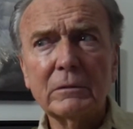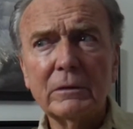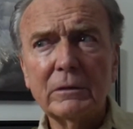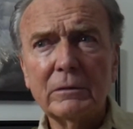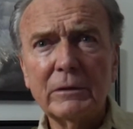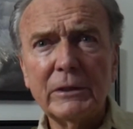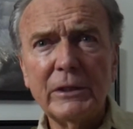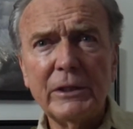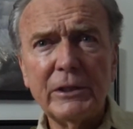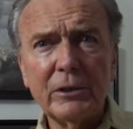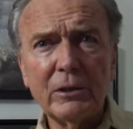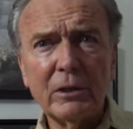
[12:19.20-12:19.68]

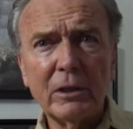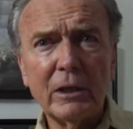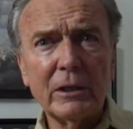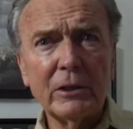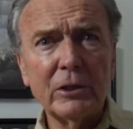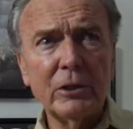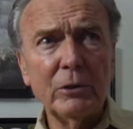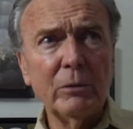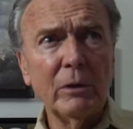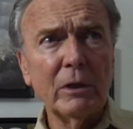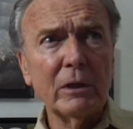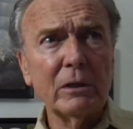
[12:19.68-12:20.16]
gear on.
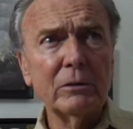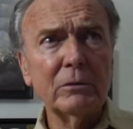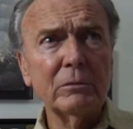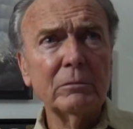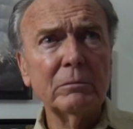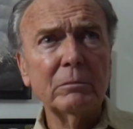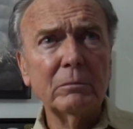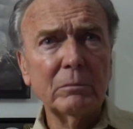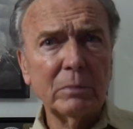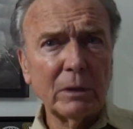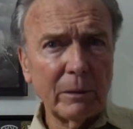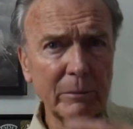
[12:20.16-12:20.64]
You
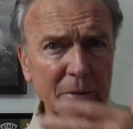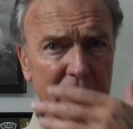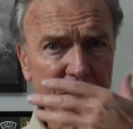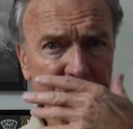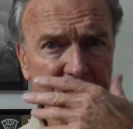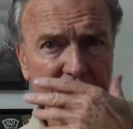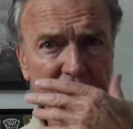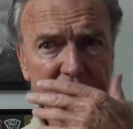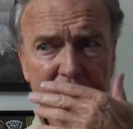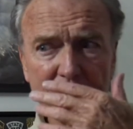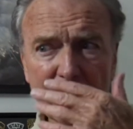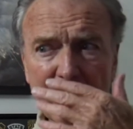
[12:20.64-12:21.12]
want probably a
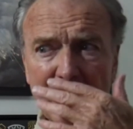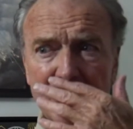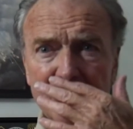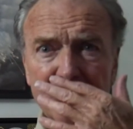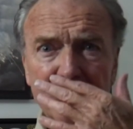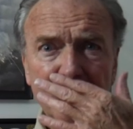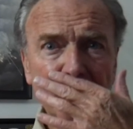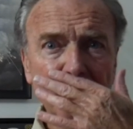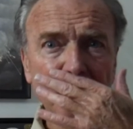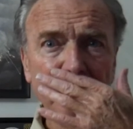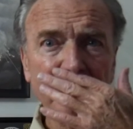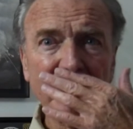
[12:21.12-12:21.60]
face
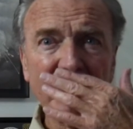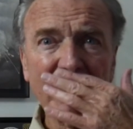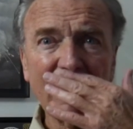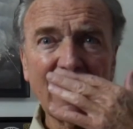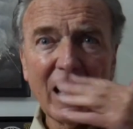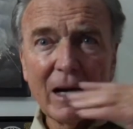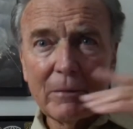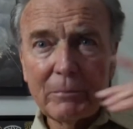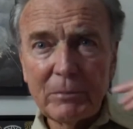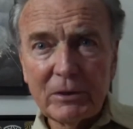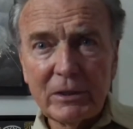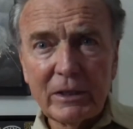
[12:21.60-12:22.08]
mask,
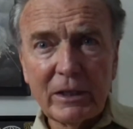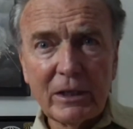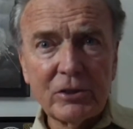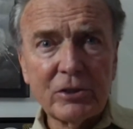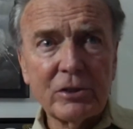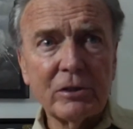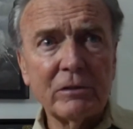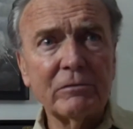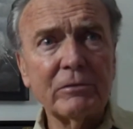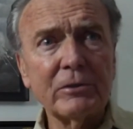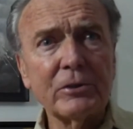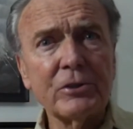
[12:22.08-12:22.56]
eye
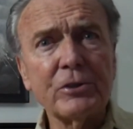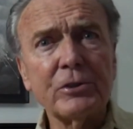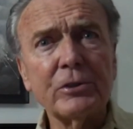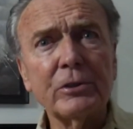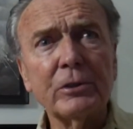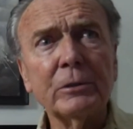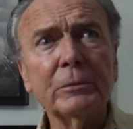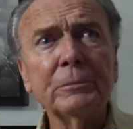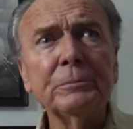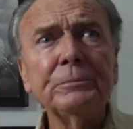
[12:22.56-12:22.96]
protection for sure,